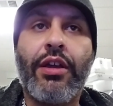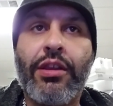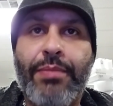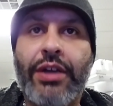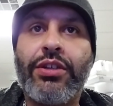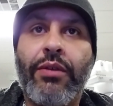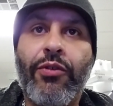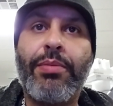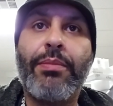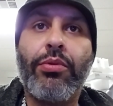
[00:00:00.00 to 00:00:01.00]
especially
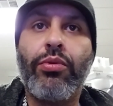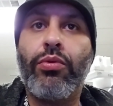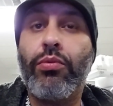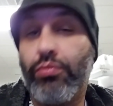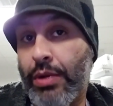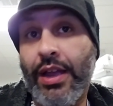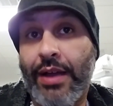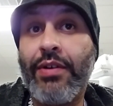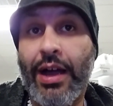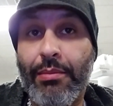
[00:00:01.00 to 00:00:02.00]
for people who might
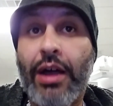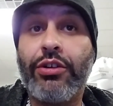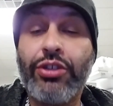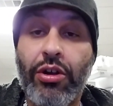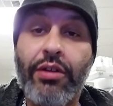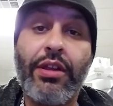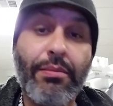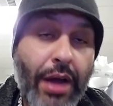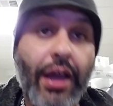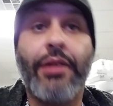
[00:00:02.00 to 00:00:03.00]
have high mileage cars
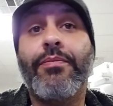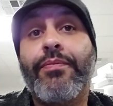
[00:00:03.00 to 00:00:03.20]
like mine,